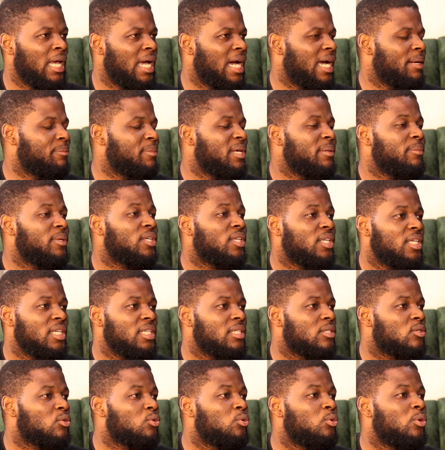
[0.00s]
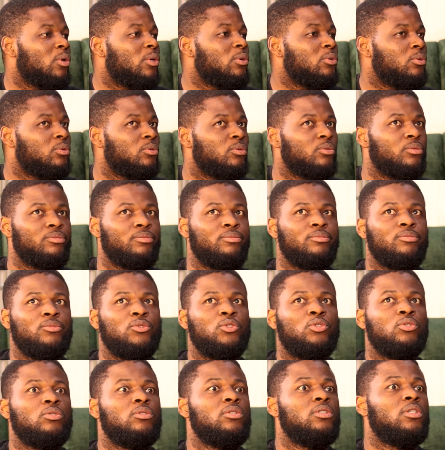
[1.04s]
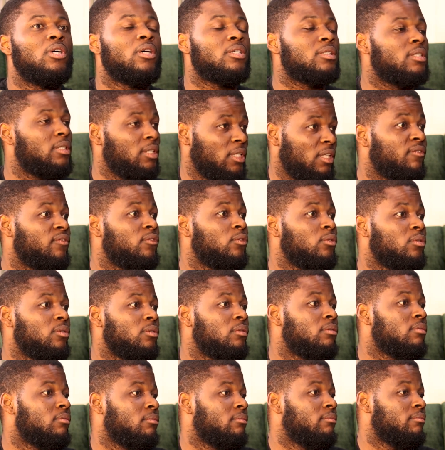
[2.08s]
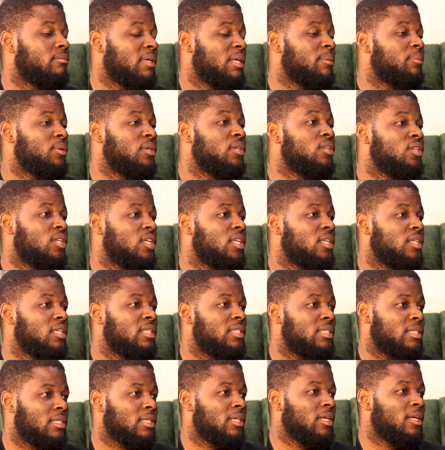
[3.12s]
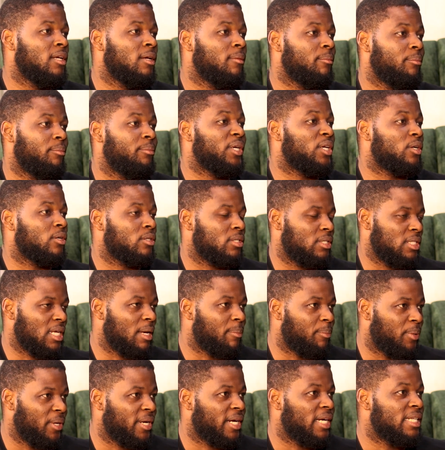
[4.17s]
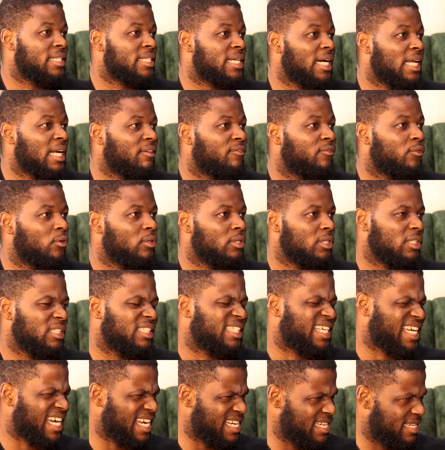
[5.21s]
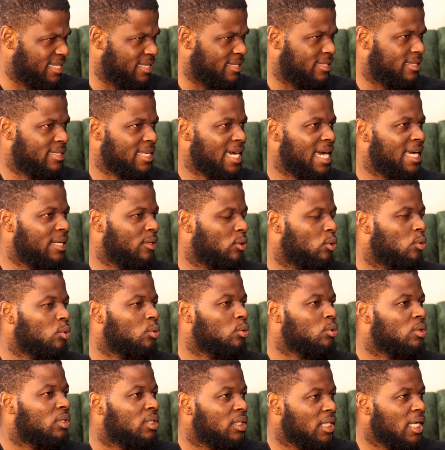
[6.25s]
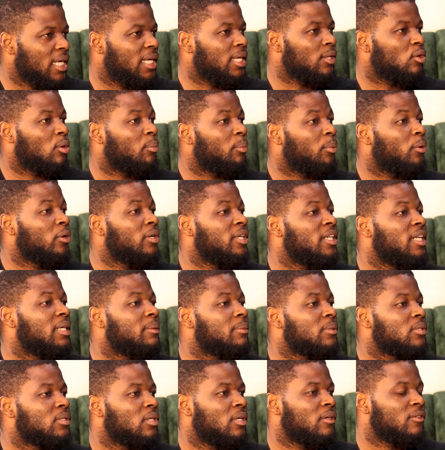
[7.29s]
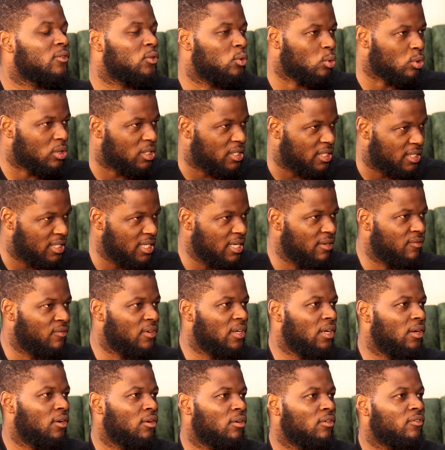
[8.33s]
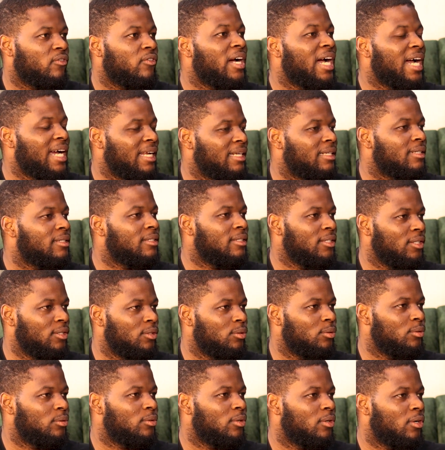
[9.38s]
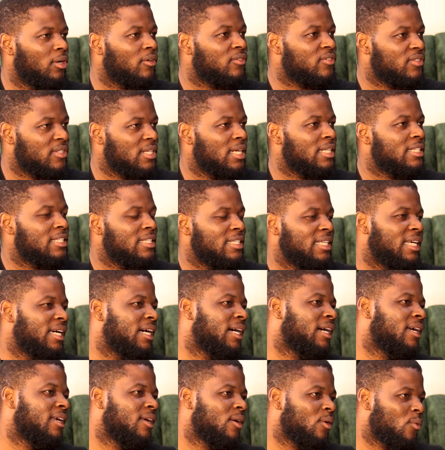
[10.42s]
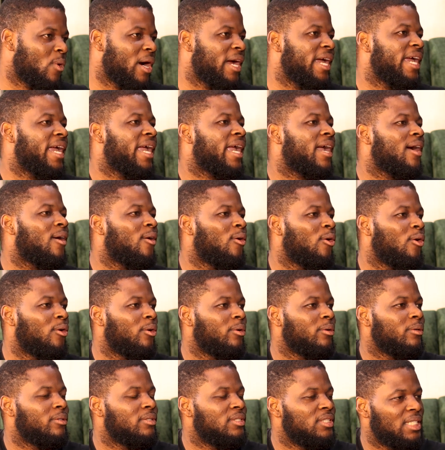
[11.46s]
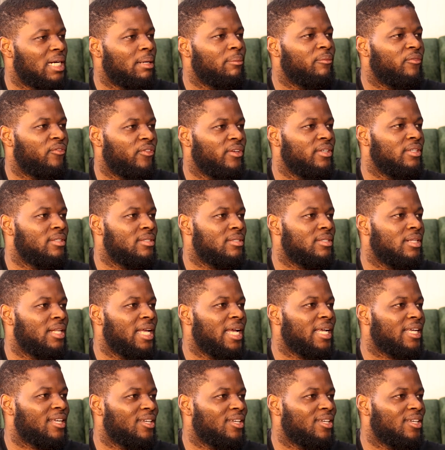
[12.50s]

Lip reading: And maybe kids who do not even maybe need it because their parents can afford it, can decide to take it upon themselves to save enough and, offset their WAEC or JAM fees,